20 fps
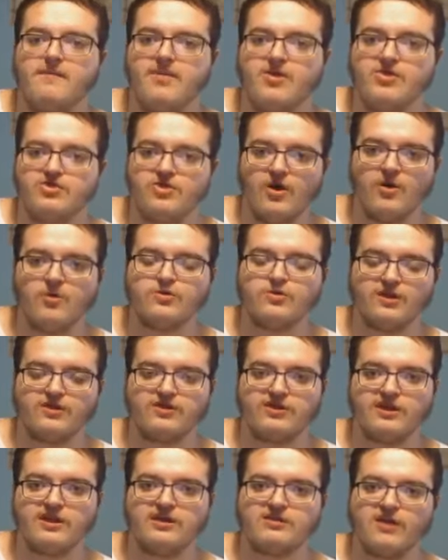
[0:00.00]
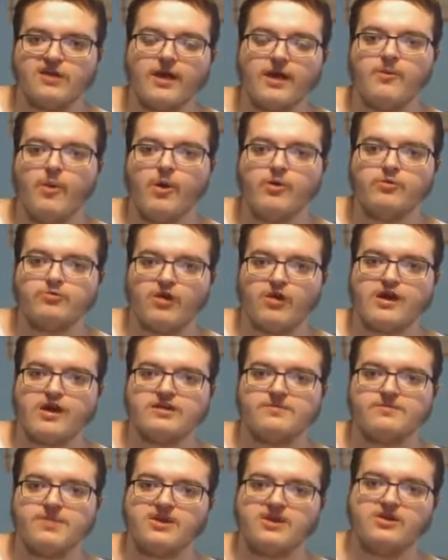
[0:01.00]
but those are things I won't
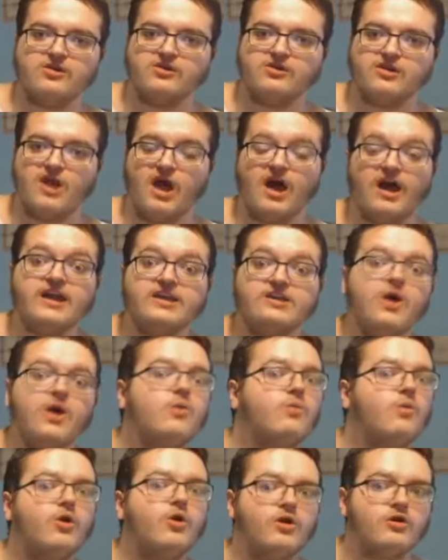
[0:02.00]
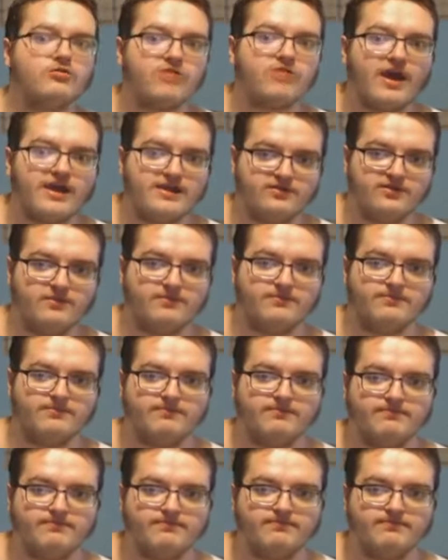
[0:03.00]
write because I don't want to write them.